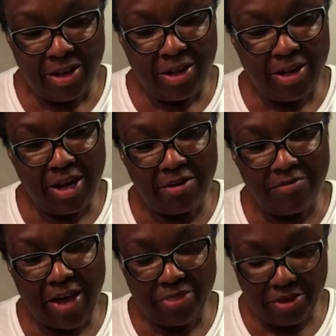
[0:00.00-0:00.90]
Now
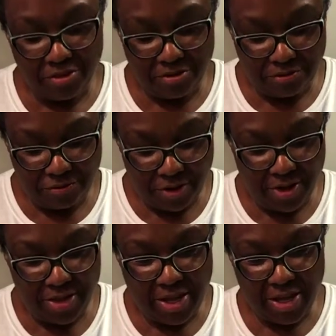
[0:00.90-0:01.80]
you've got the little foot
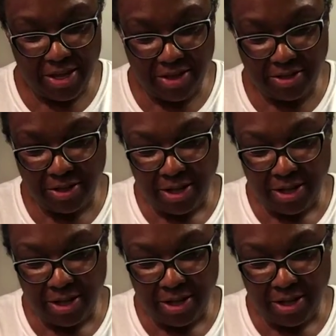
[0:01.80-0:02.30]
on the end,